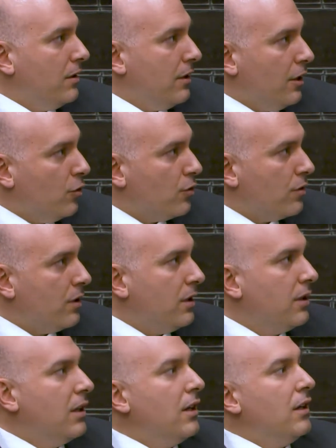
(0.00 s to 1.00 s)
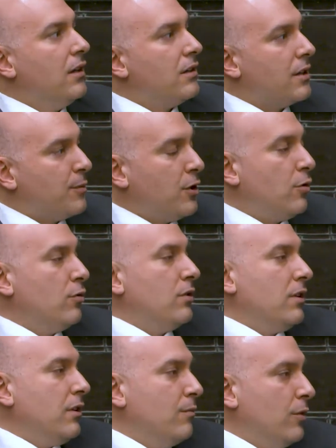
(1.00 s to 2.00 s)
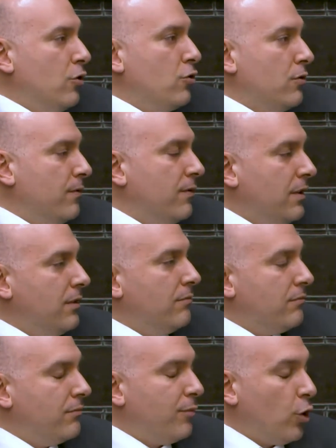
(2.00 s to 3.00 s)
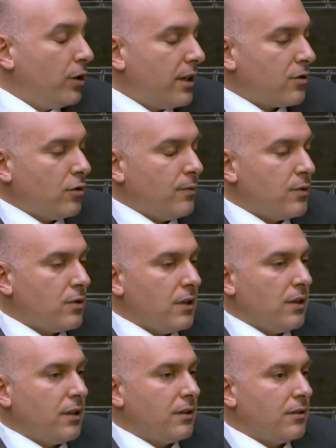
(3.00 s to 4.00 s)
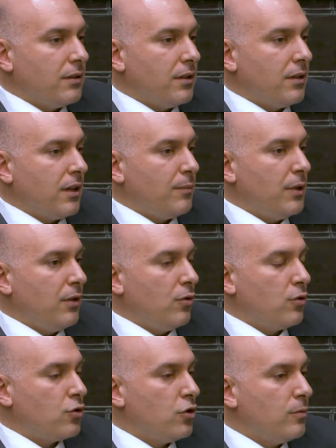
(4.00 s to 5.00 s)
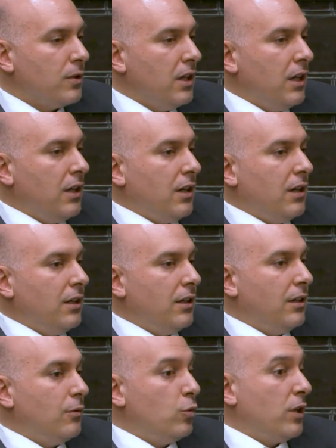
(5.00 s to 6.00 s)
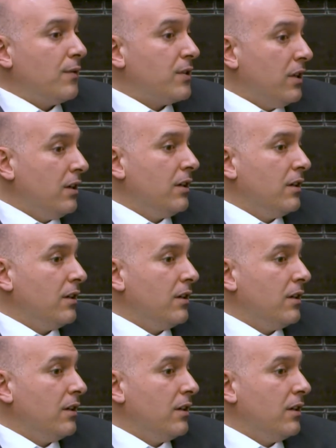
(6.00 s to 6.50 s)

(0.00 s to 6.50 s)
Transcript: industry subsequently because of the products, obviously, that uh, they are being consumed. Uh, we have seen